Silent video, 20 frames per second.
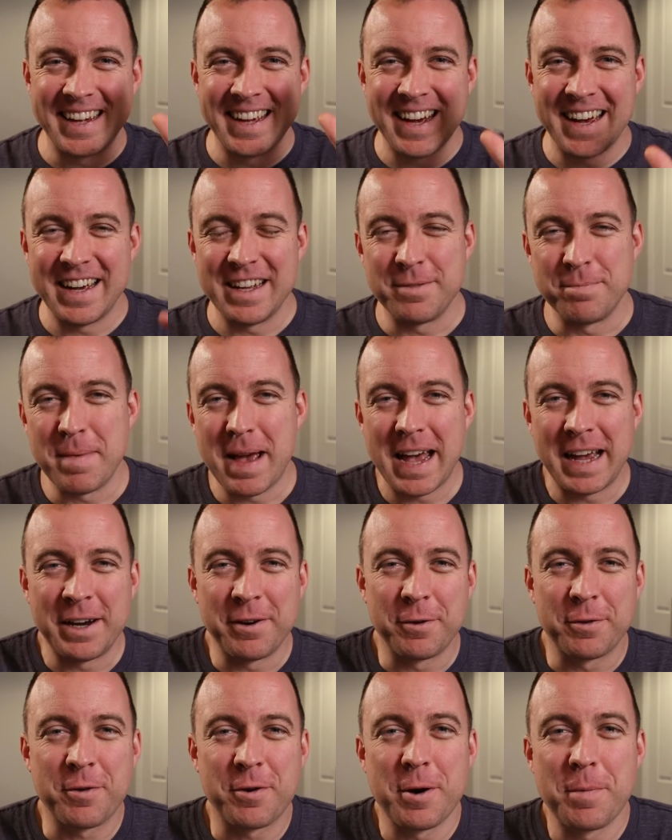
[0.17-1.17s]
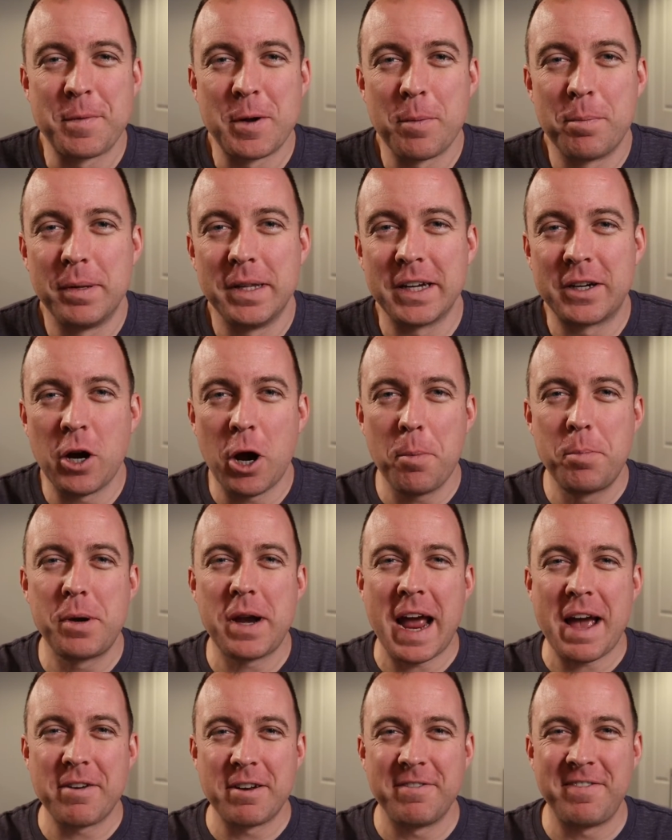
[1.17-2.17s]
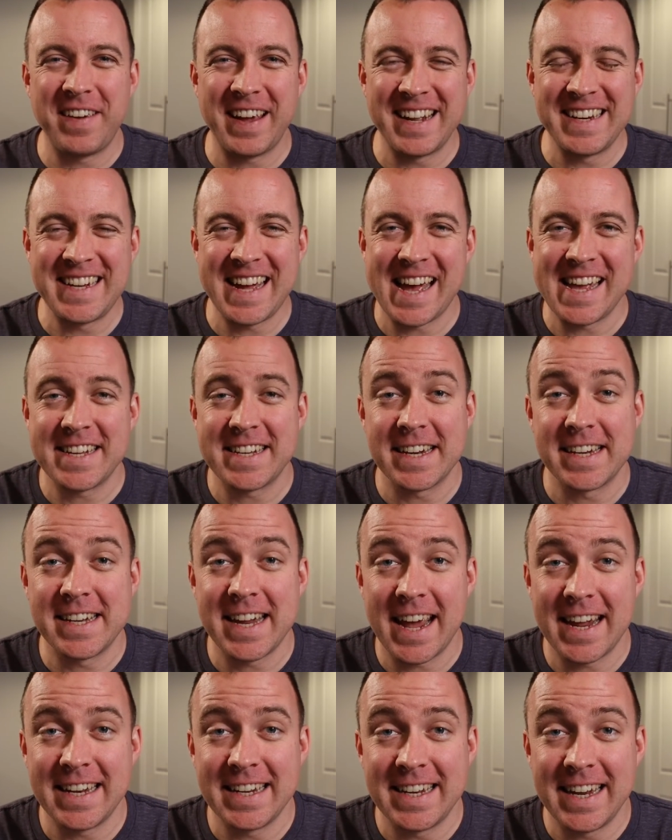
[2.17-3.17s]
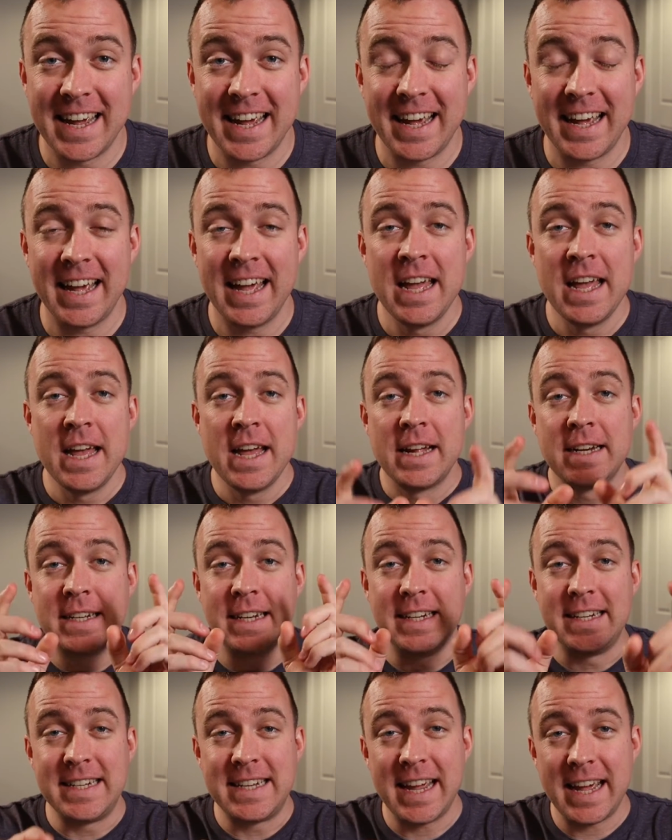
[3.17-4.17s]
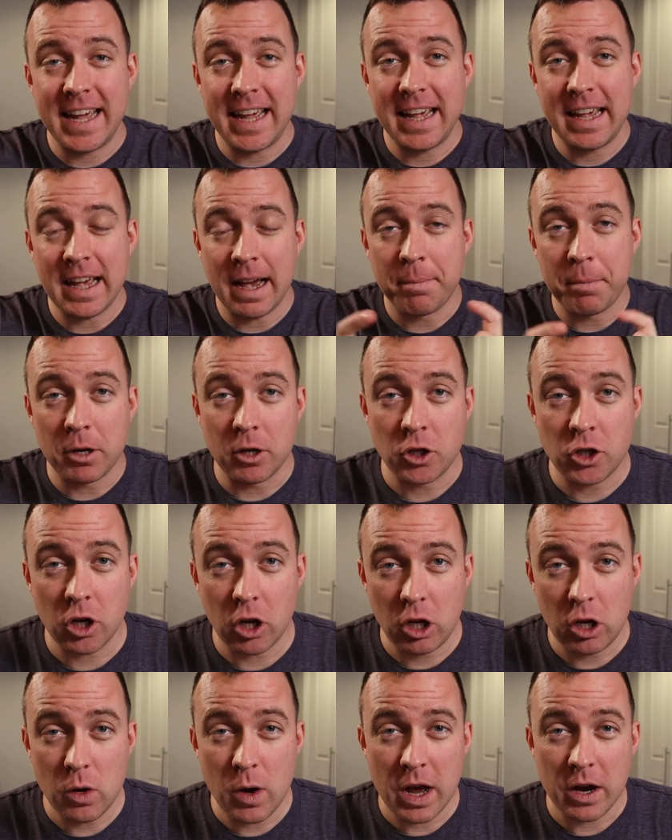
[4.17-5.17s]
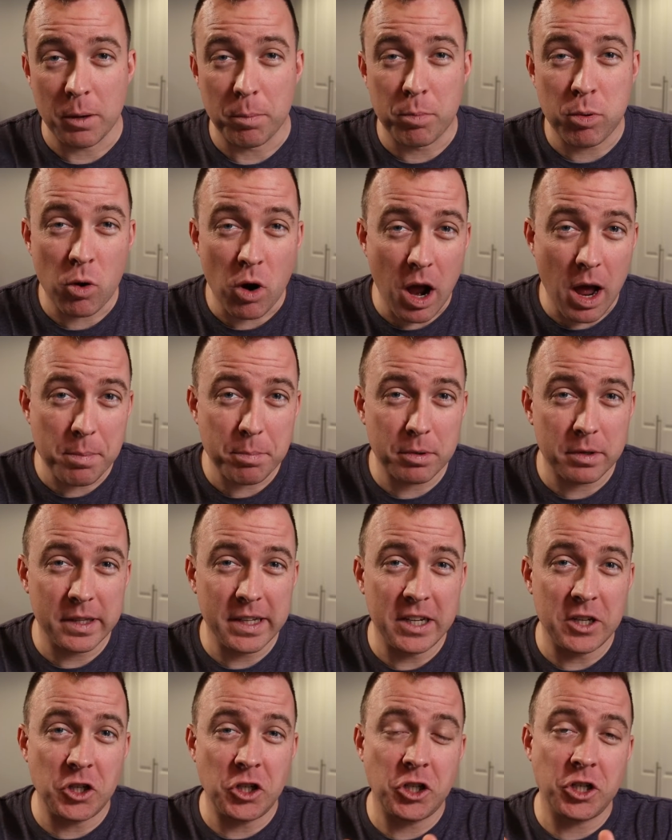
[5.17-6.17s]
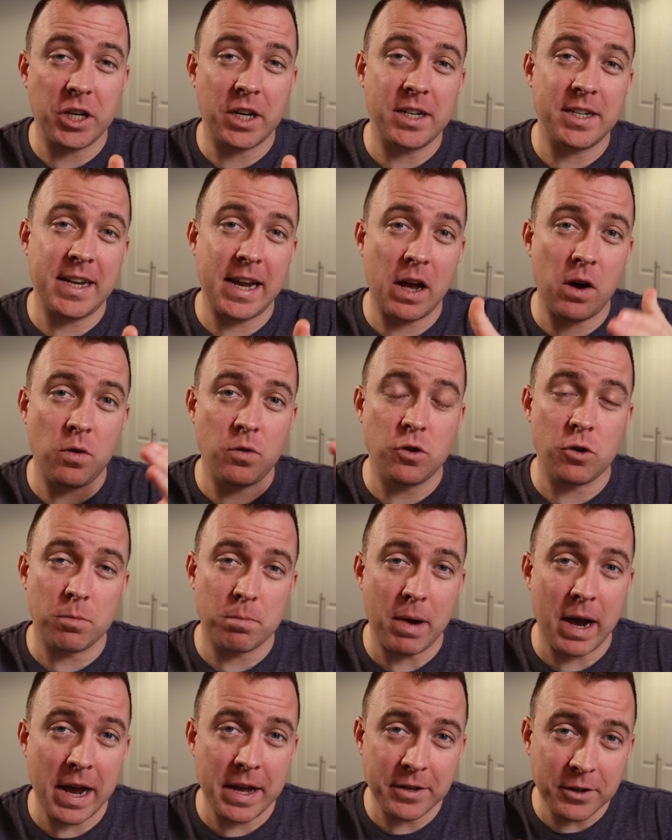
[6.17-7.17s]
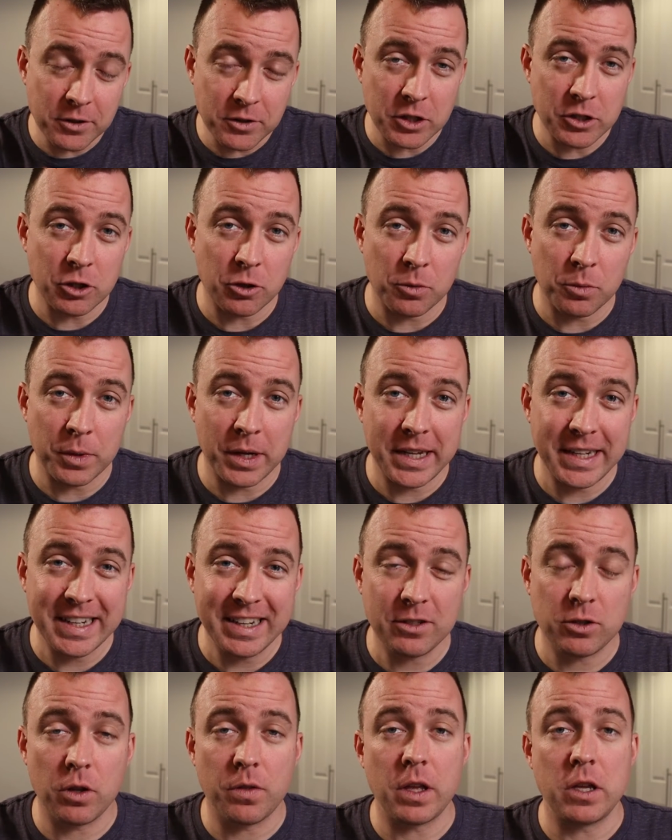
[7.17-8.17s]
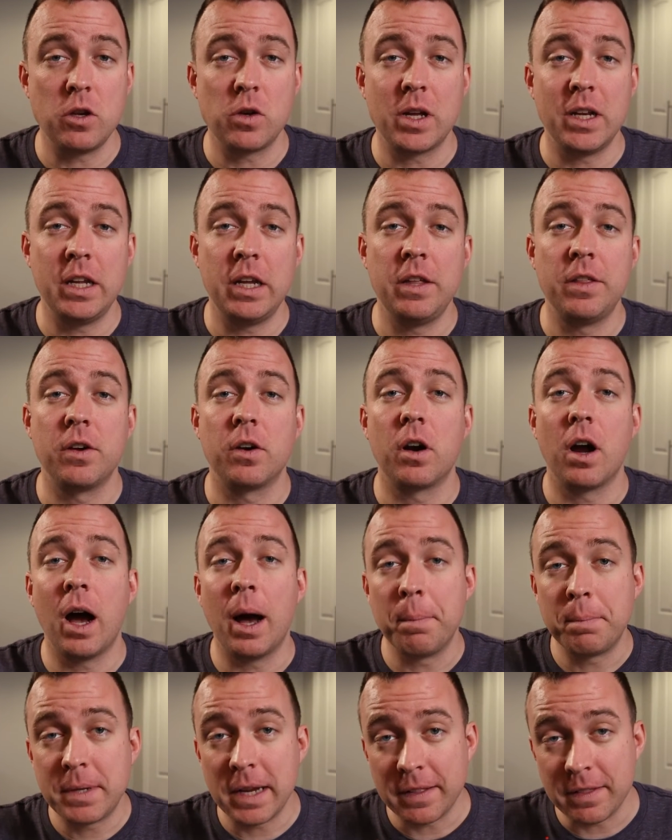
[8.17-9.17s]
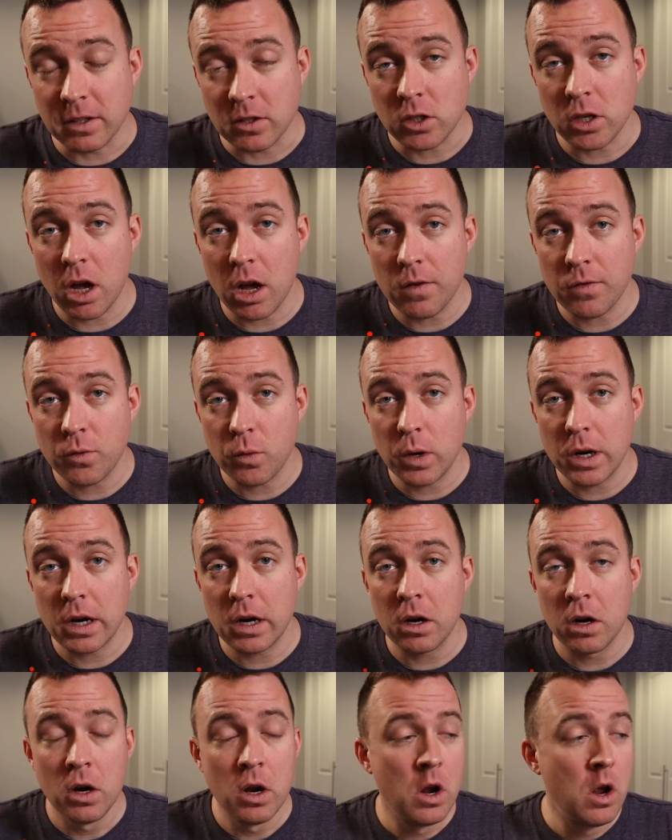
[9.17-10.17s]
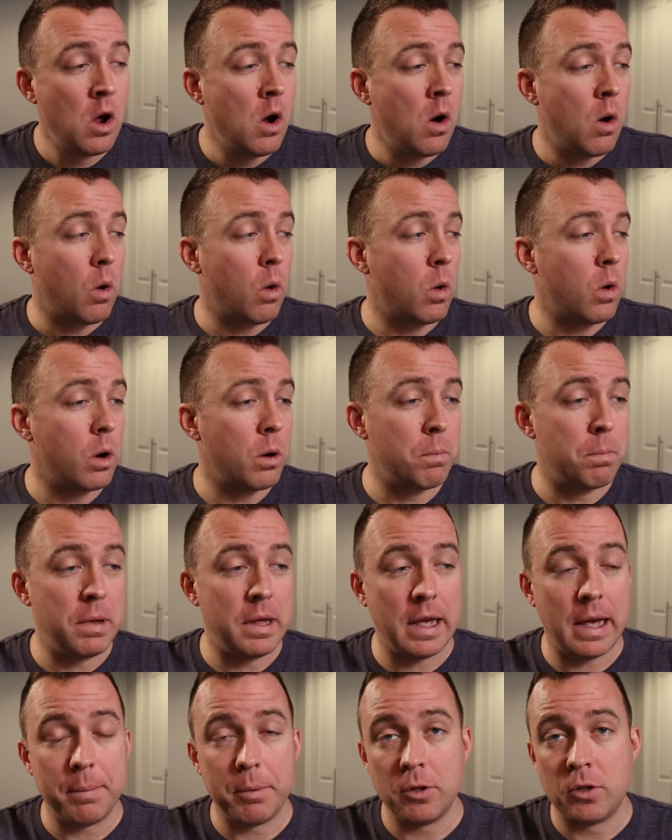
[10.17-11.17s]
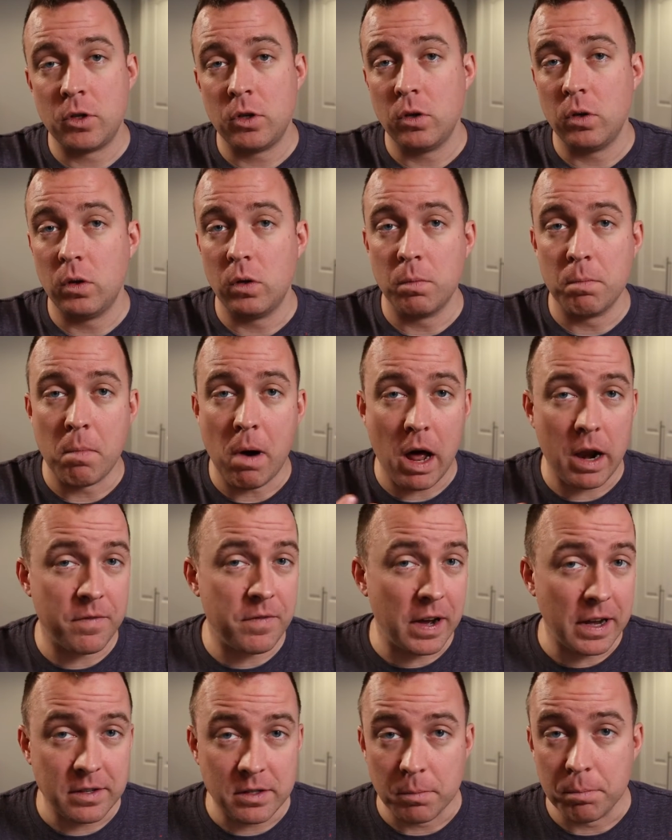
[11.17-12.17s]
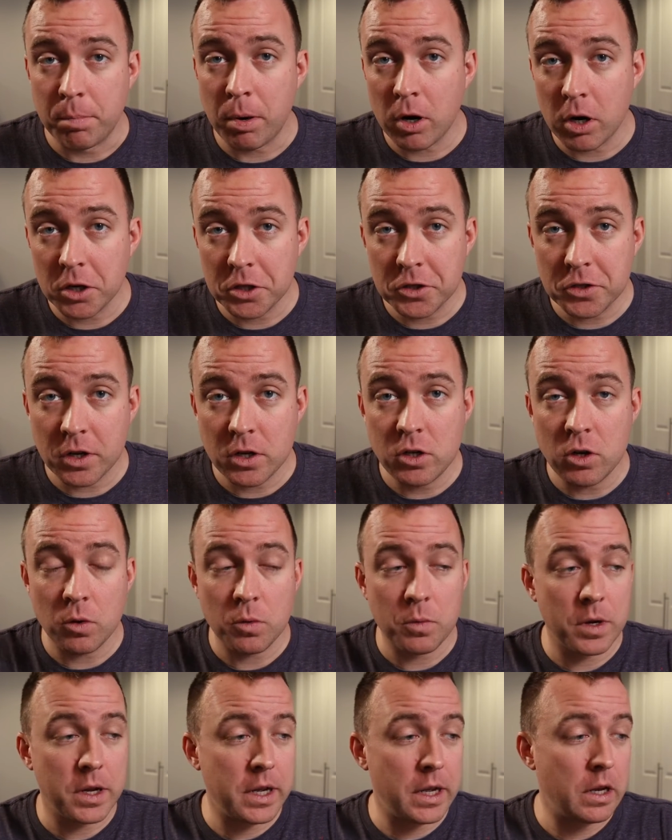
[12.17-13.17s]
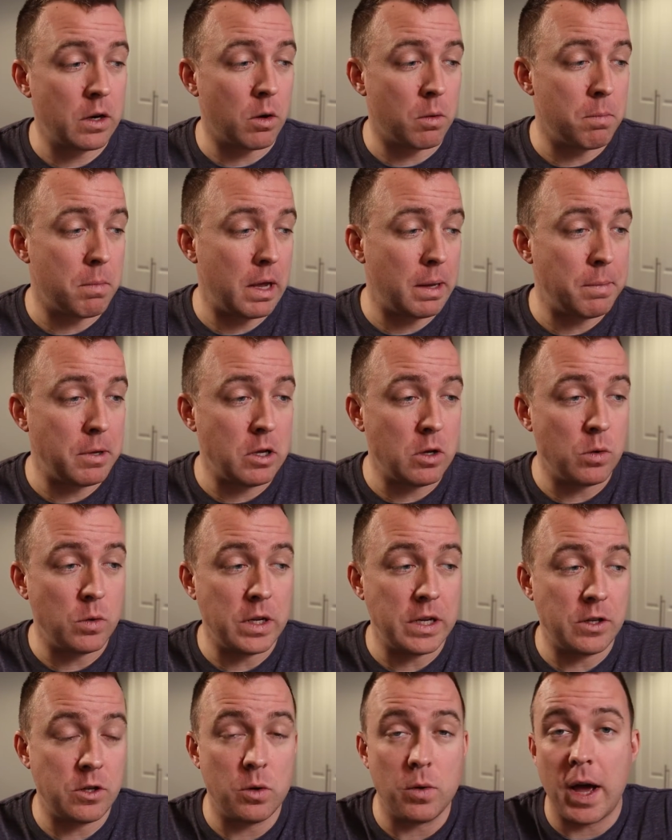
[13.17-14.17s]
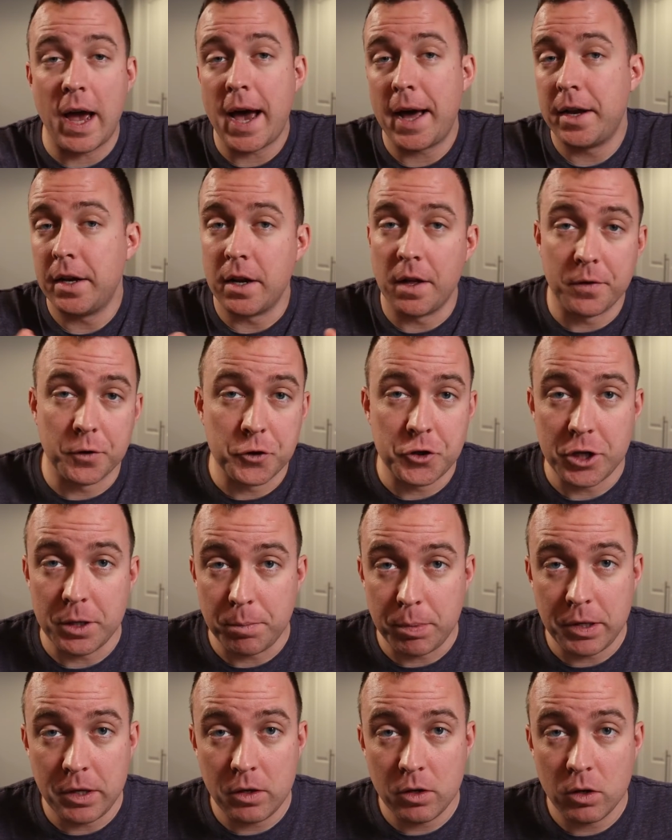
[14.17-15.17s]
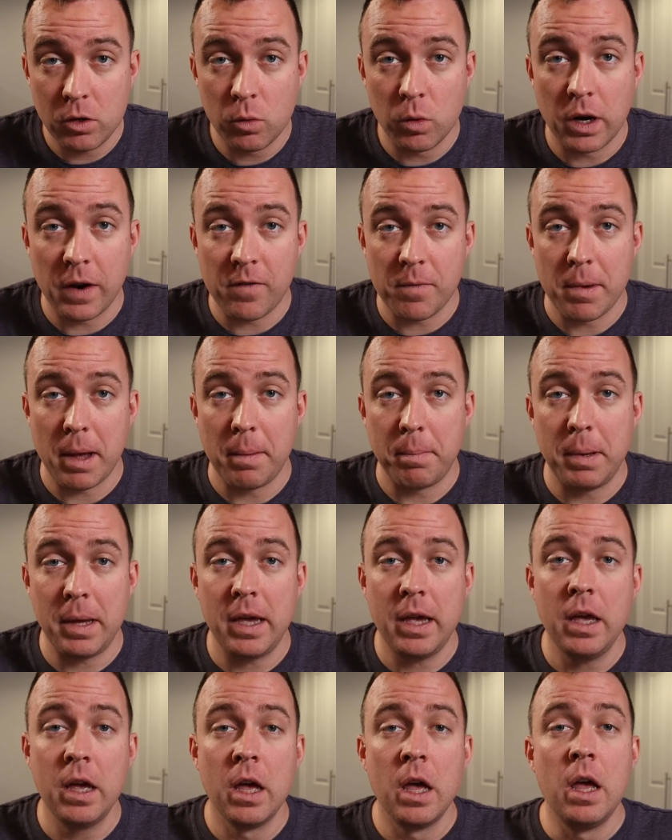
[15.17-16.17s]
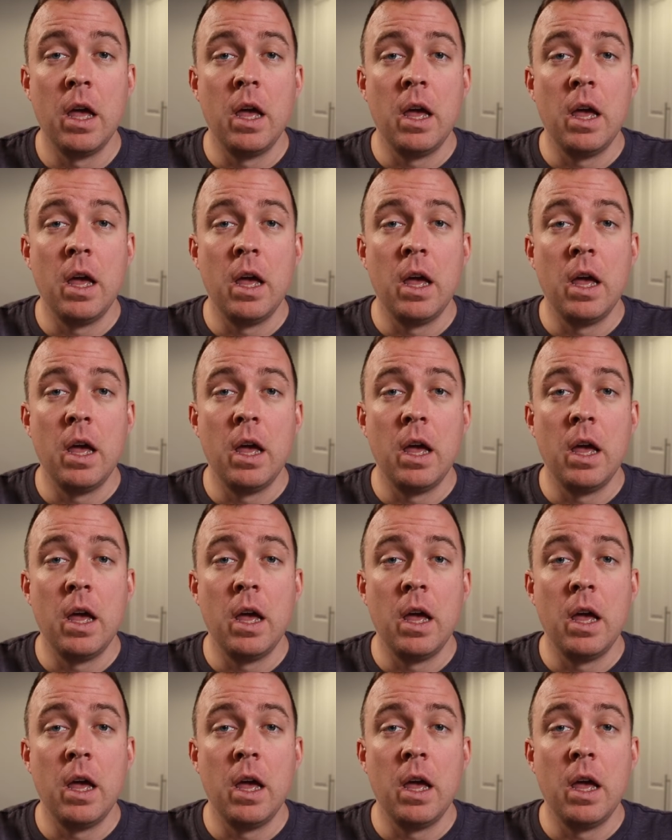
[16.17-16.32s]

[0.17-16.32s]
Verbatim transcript: guys, Matt here with CryptoBlick. Hope you're having a fantastic day today. Today, I'm gonna to show you how to properly shut down your miners in your rig so that you can either update the software or be able to modify some parts on your rig, or maybe you need to add another GPU, whatever it may be.